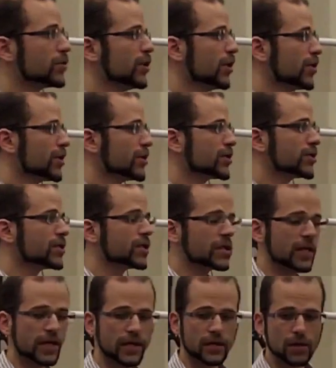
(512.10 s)
you'll
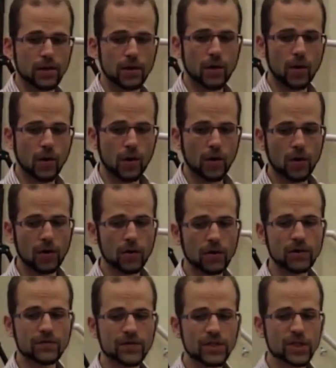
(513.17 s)
notice that
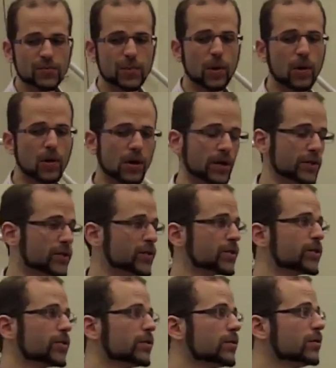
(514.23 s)
all of these
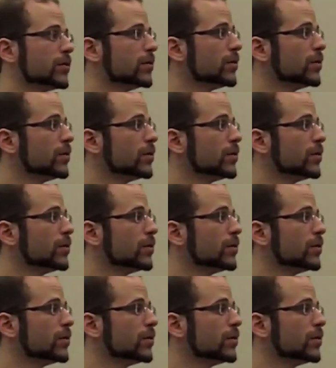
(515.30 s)
parts